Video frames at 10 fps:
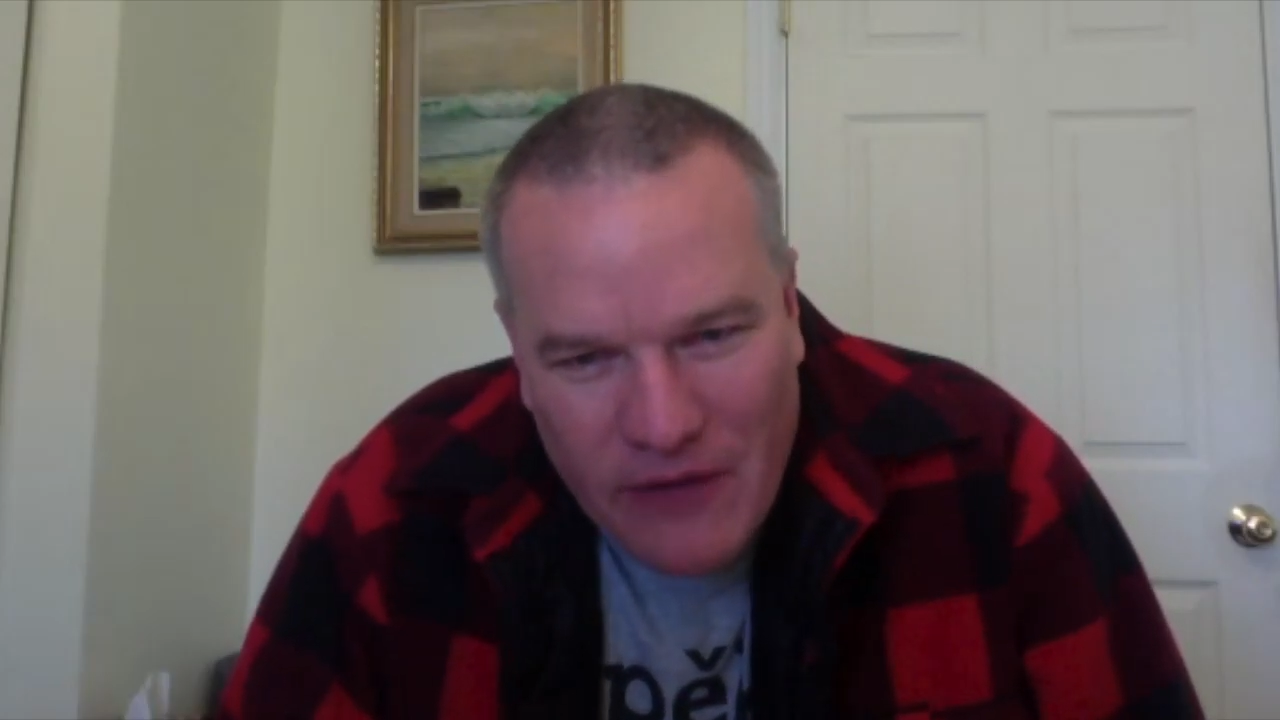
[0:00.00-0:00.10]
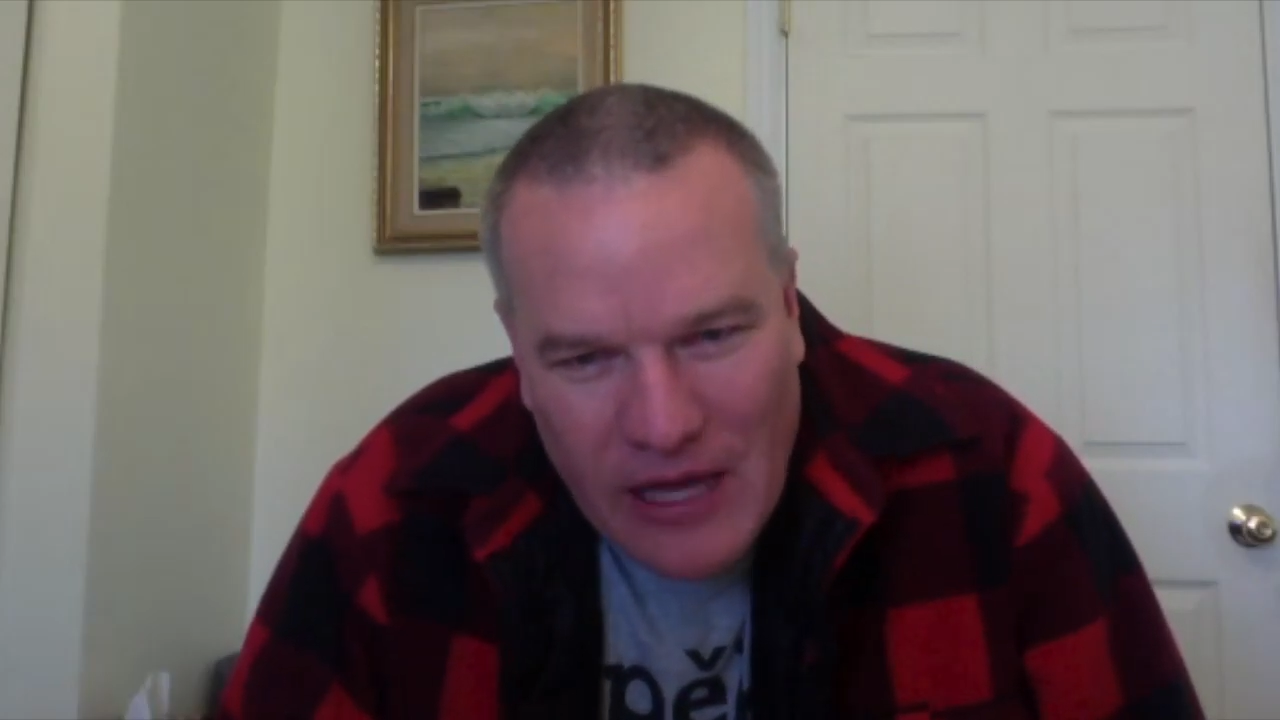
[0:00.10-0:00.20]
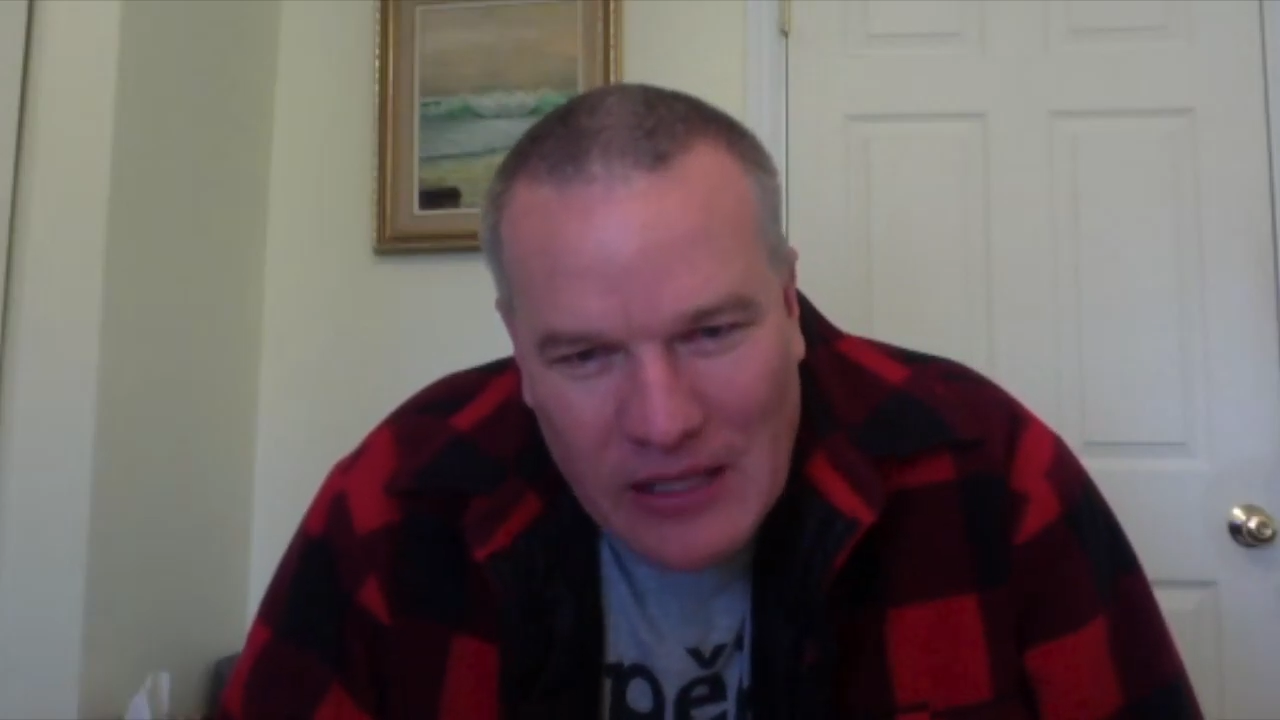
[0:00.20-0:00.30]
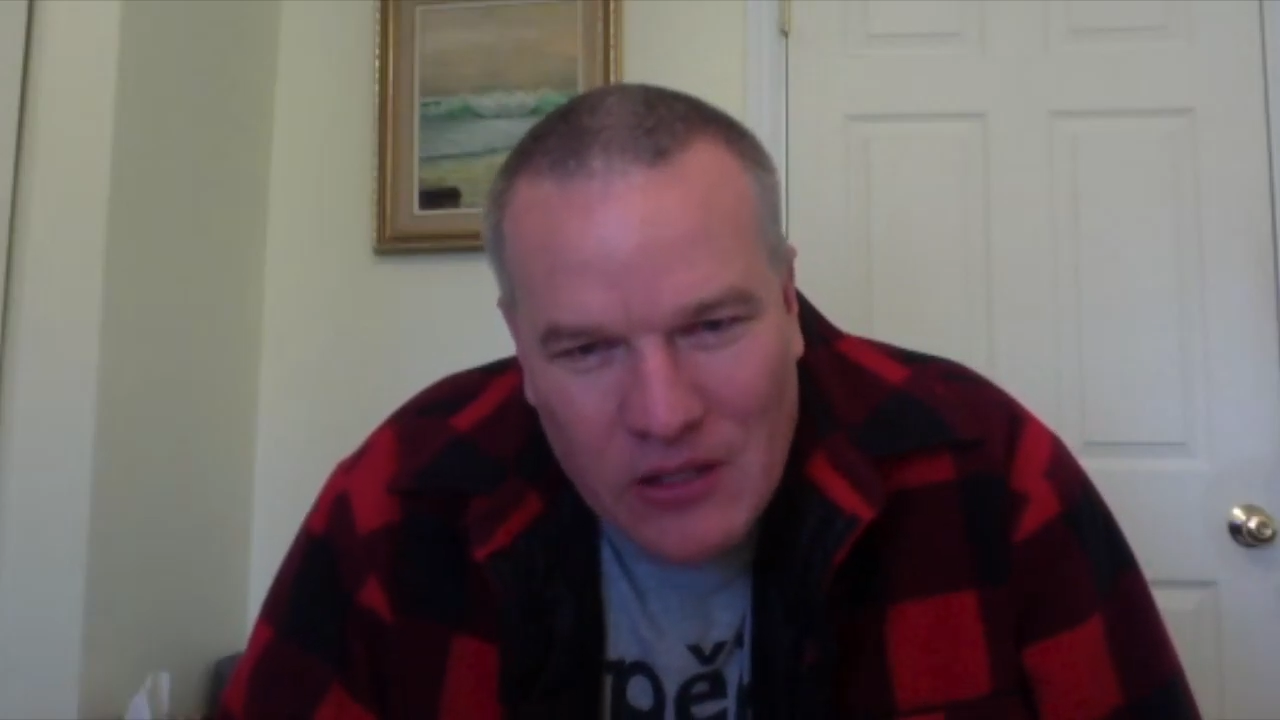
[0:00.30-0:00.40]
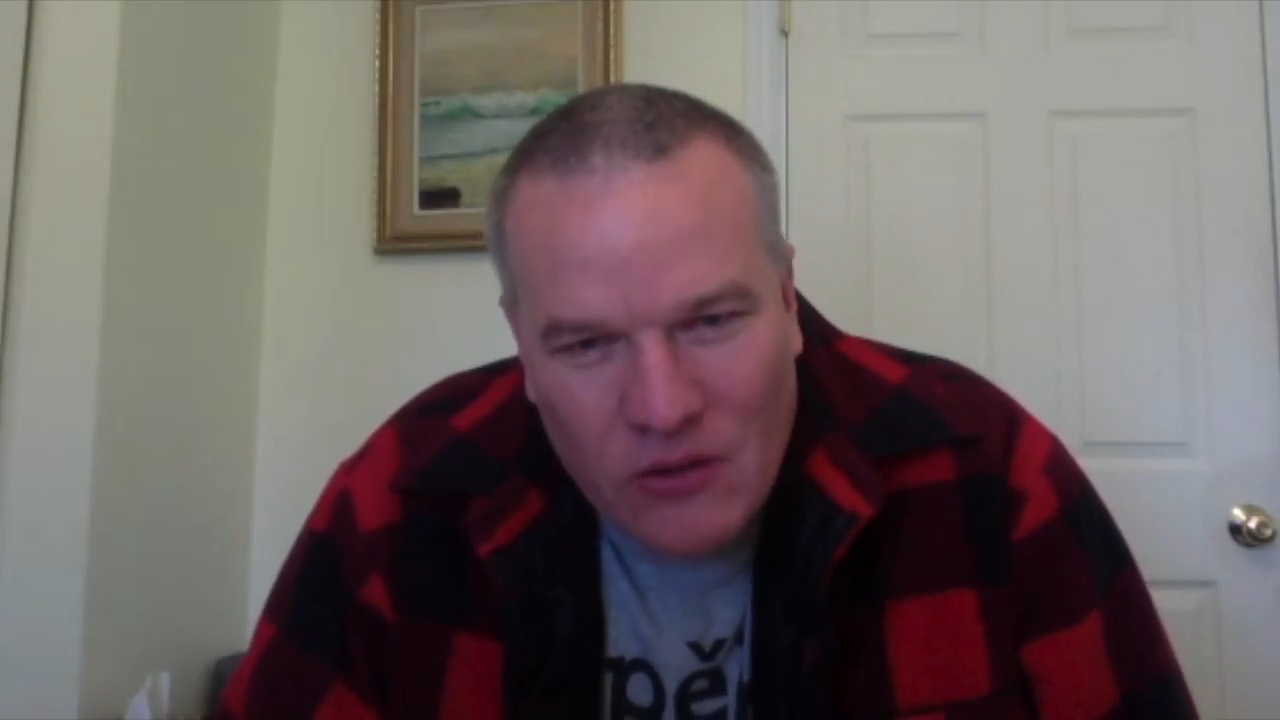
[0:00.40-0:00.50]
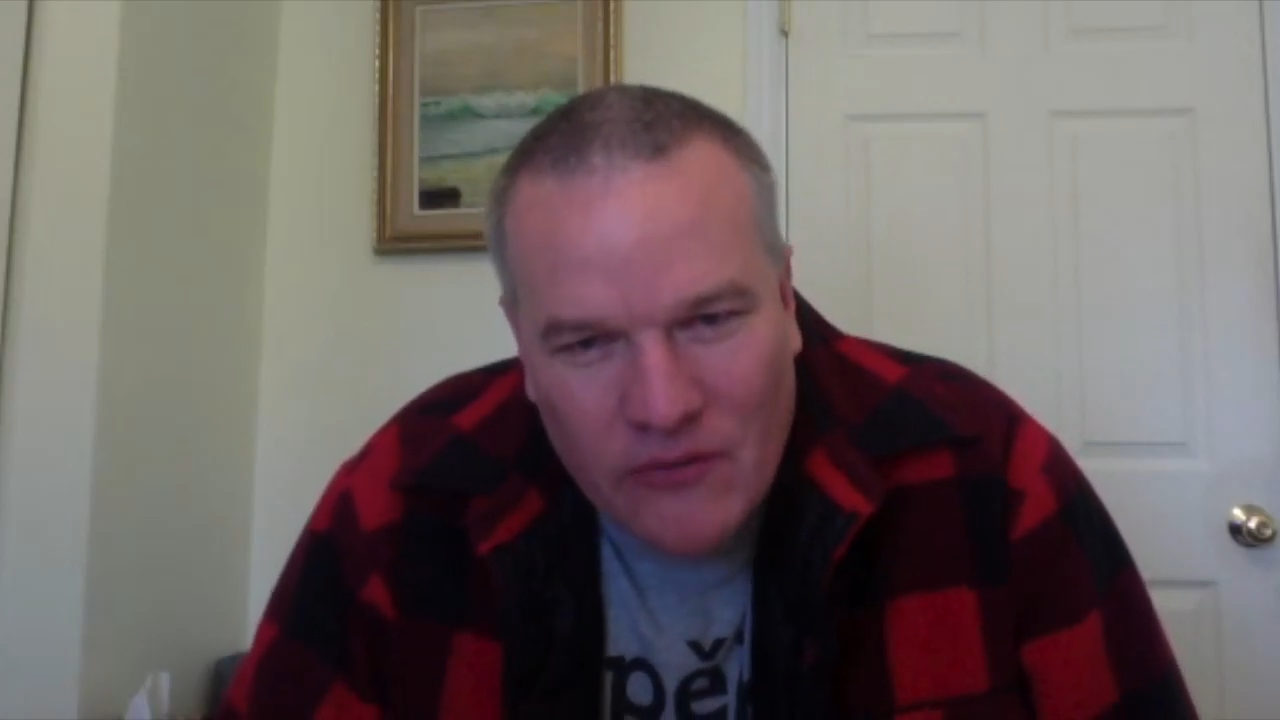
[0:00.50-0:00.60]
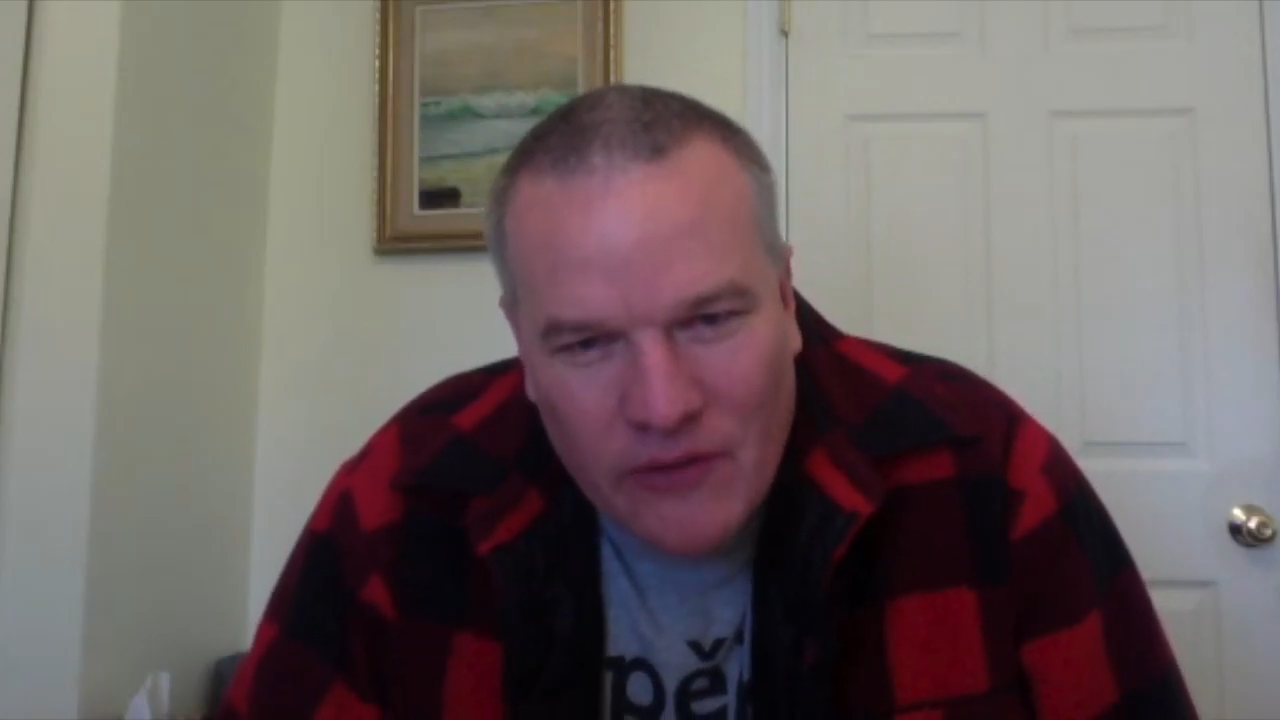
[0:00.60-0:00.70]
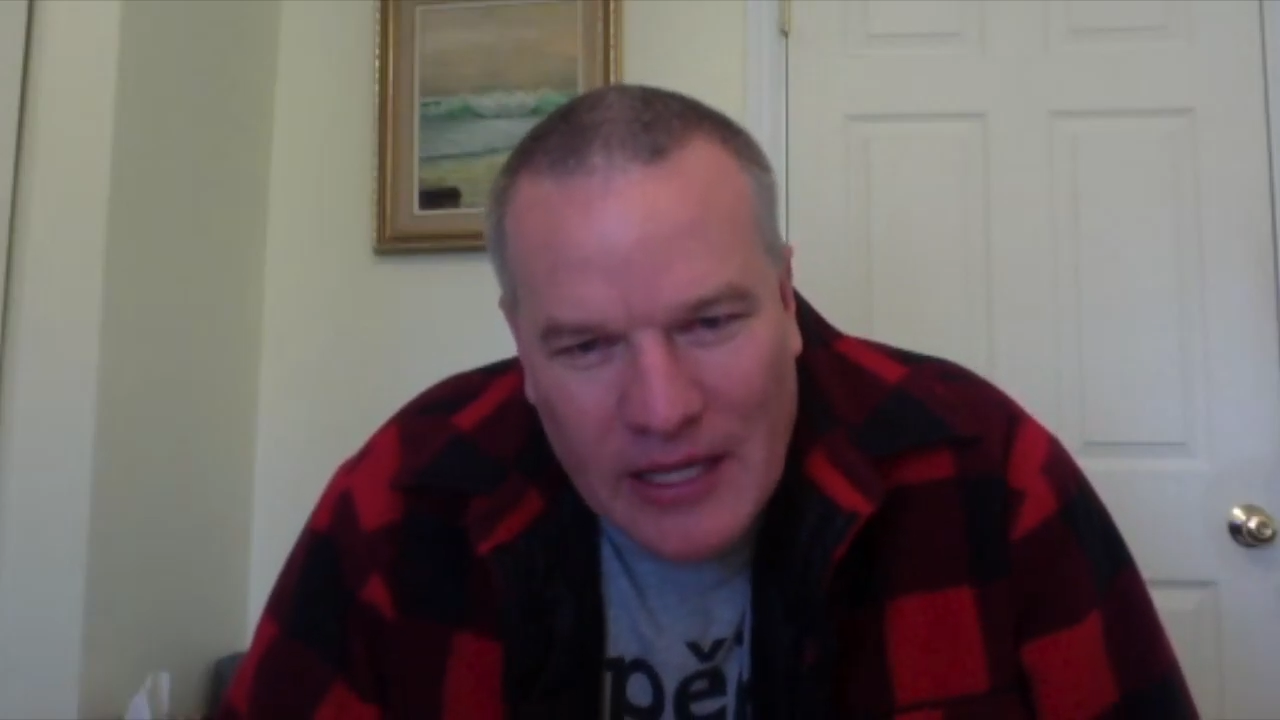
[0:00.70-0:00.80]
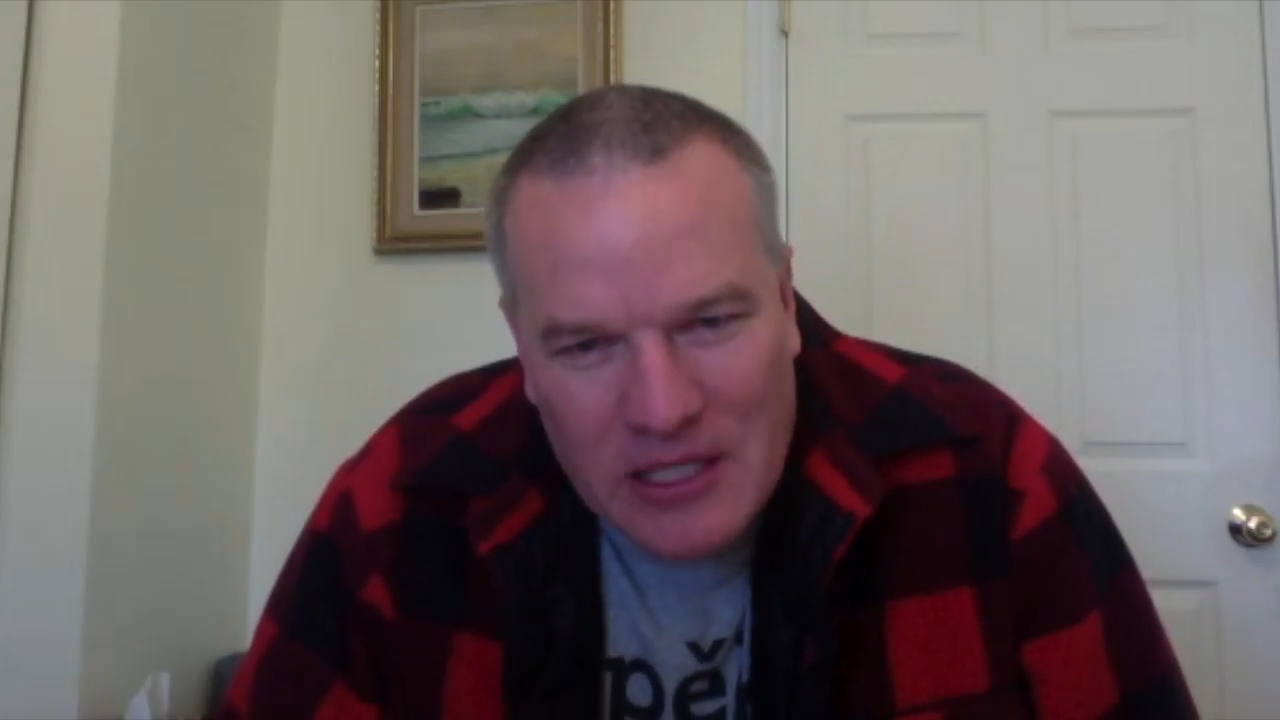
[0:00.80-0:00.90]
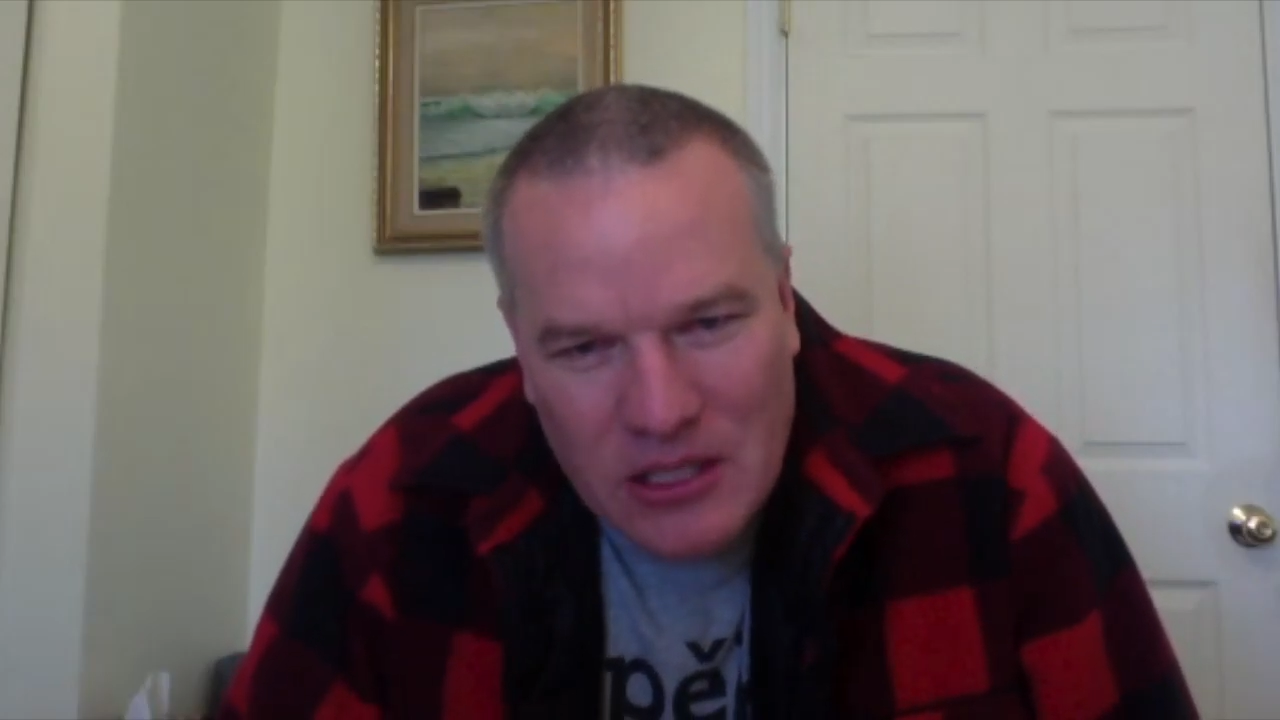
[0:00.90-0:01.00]
value of
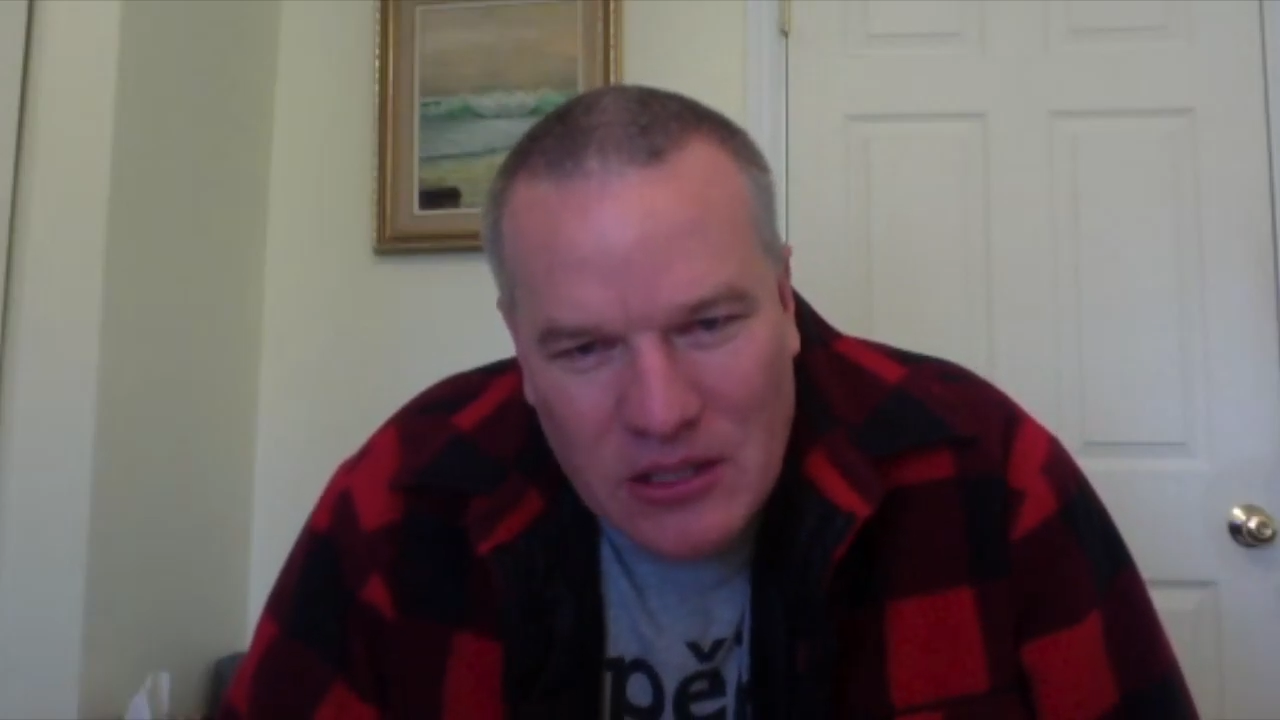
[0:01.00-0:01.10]
actually